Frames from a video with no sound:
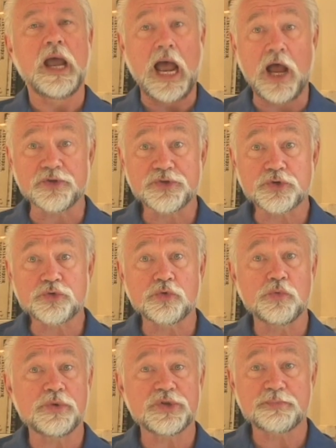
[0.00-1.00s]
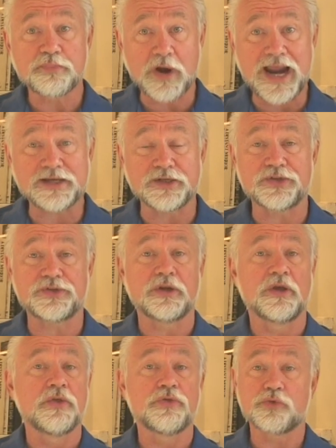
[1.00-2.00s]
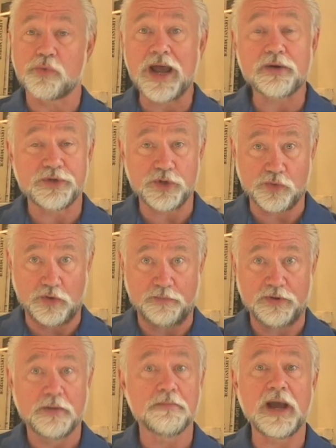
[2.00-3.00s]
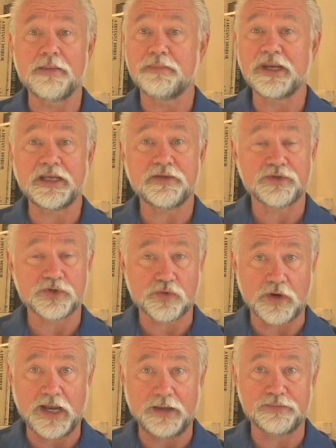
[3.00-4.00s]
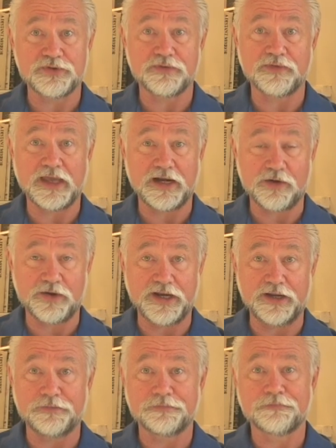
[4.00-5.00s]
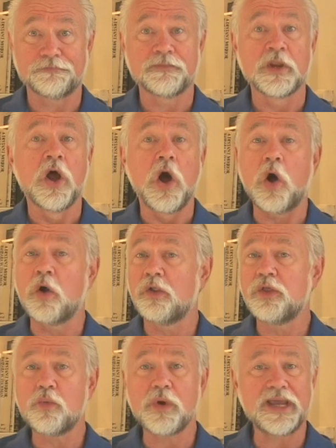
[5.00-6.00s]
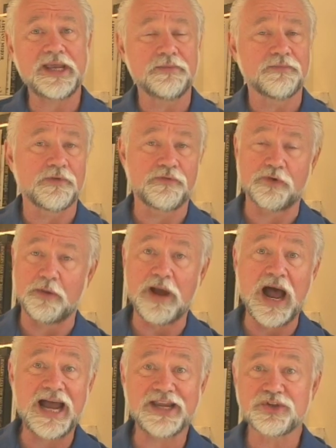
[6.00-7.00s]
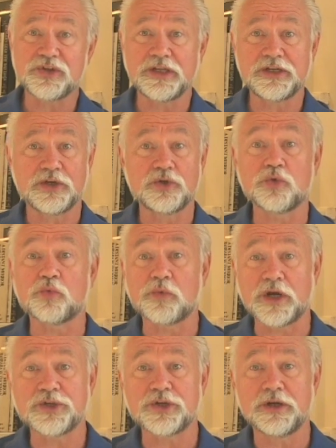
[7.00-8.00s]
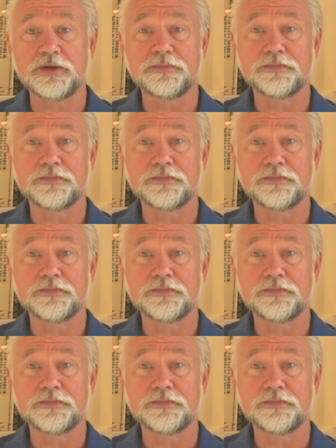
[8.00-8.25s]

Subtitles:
Asatru was practiced throughout Europe by many of the tribes of that area, all the way from Iceland to Russia,